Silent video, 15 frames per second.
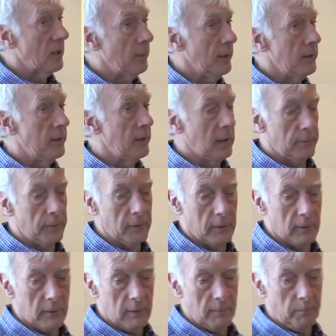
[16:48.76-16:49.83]
to be
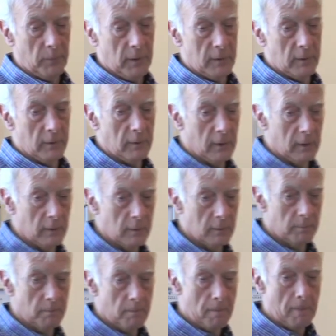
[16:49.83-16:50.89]
significant in this
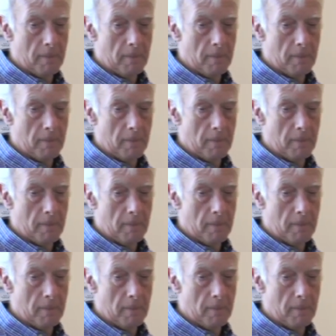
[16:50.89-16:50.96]
case.